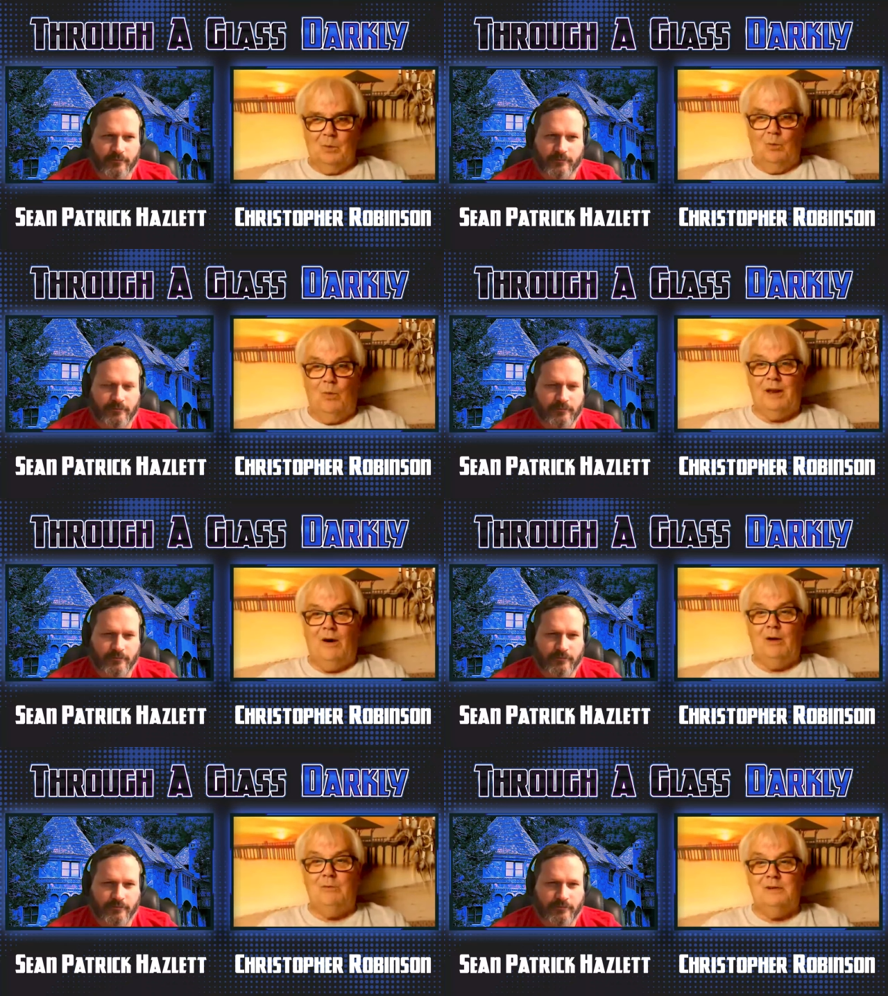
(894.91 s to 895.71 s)
Speaker 1: When
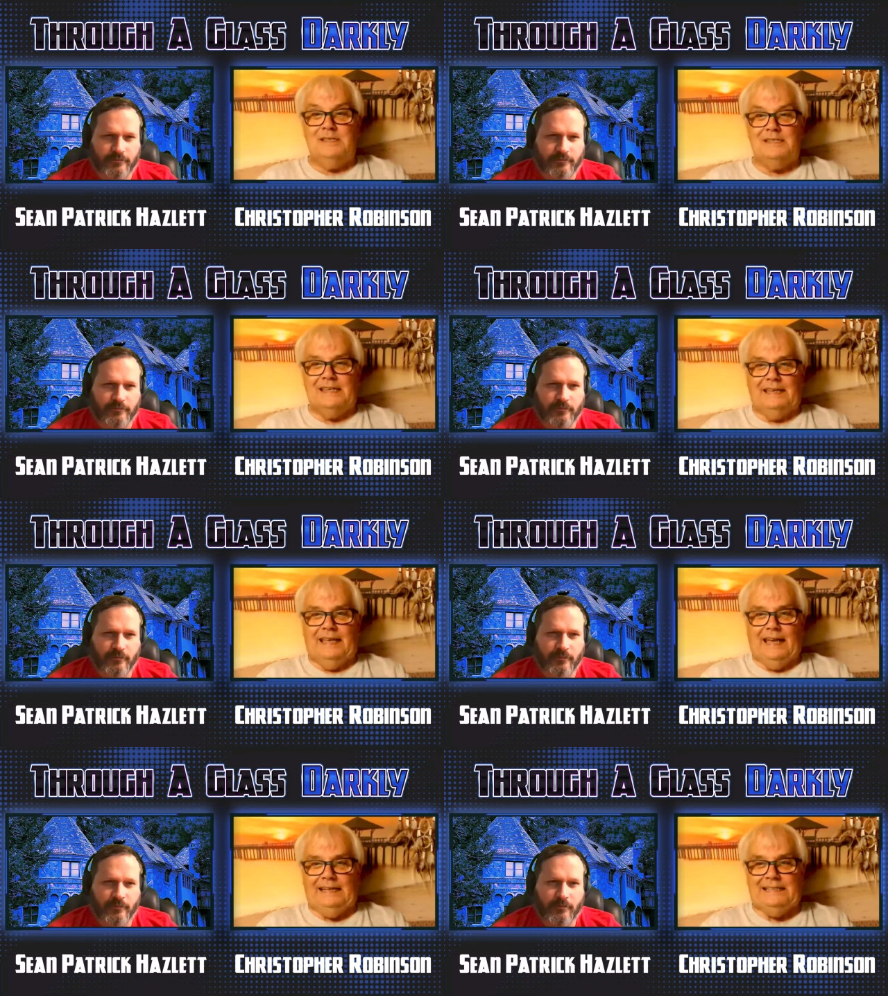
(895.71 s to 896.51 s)
I was
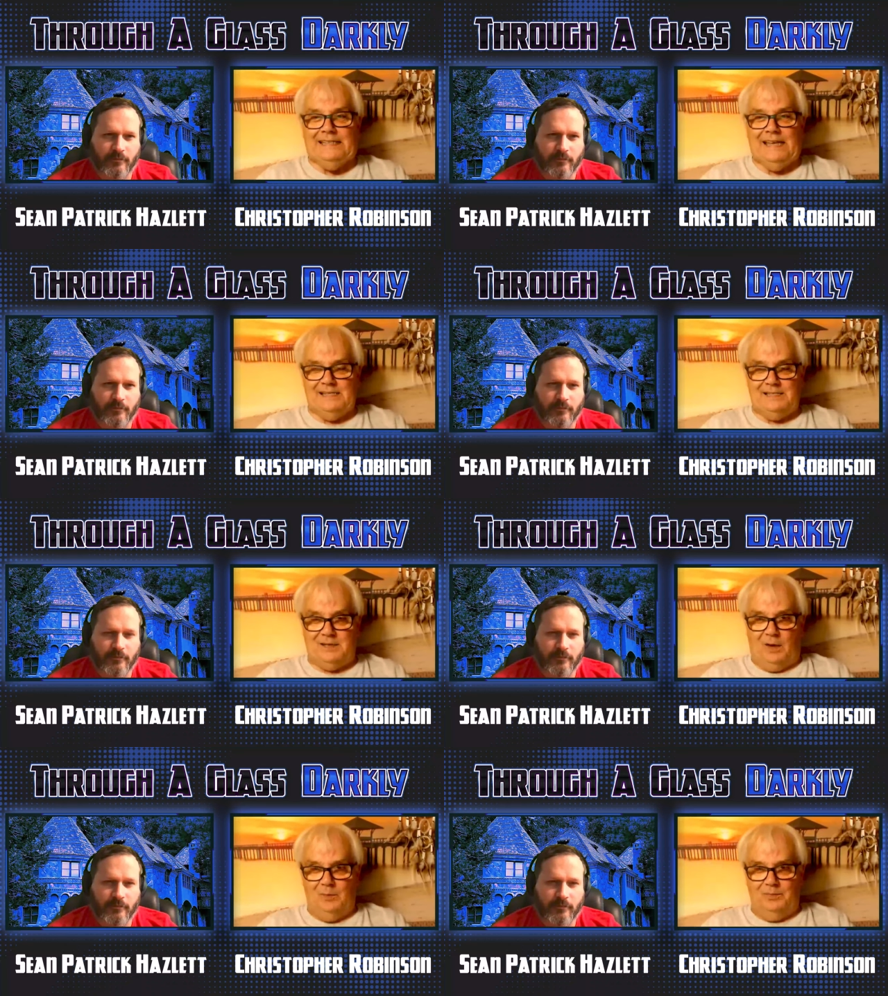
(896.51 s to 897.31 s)
at a
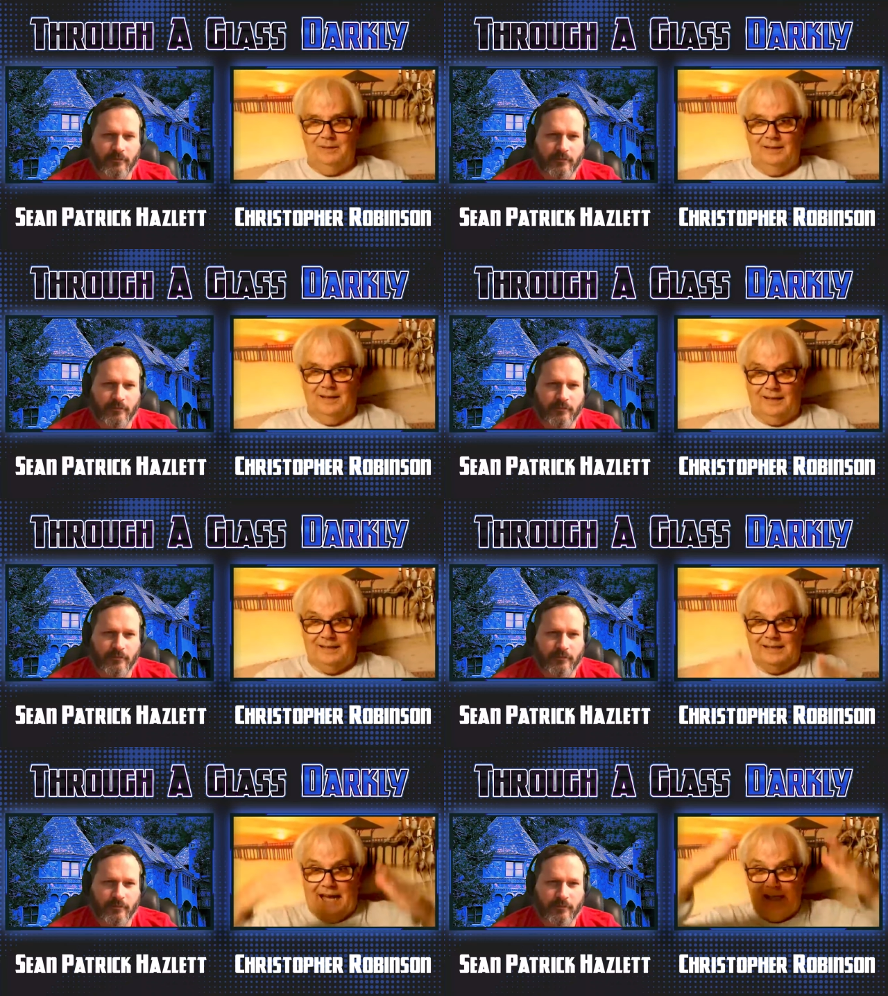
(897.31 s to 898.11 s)
telescope in
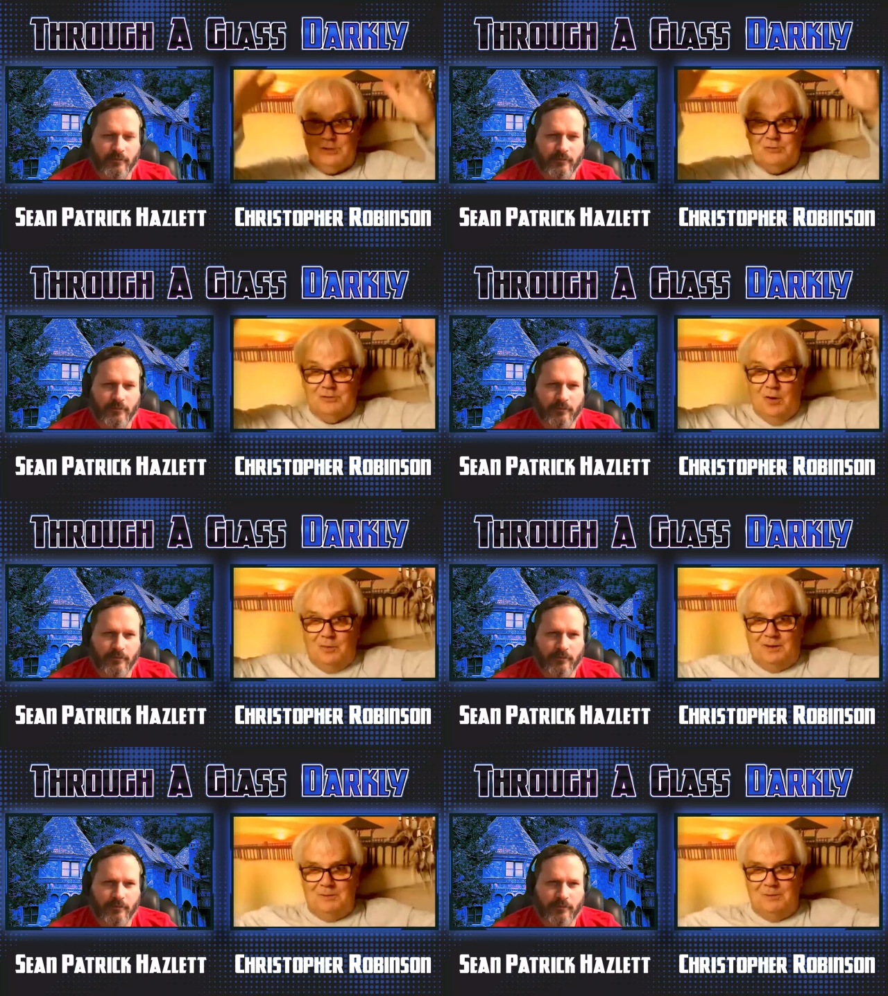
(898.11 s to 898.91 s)
an
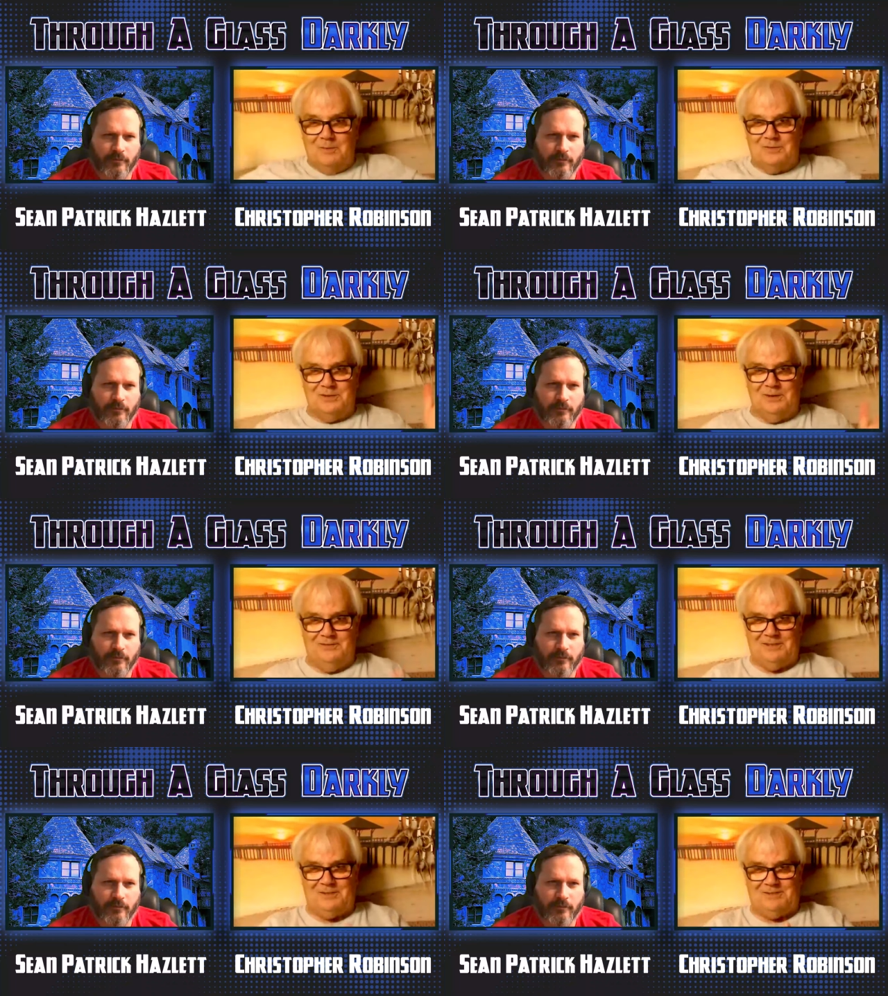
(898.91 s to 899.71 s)
astronomical
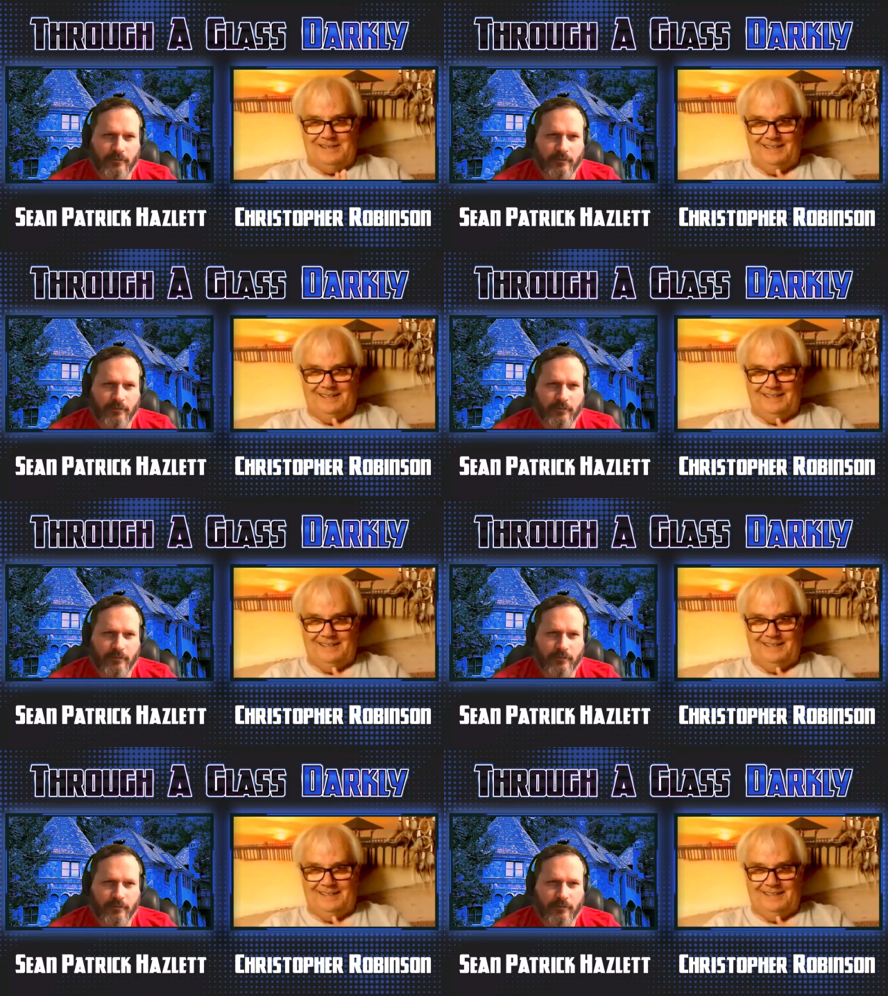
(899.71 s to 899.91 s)
observatory,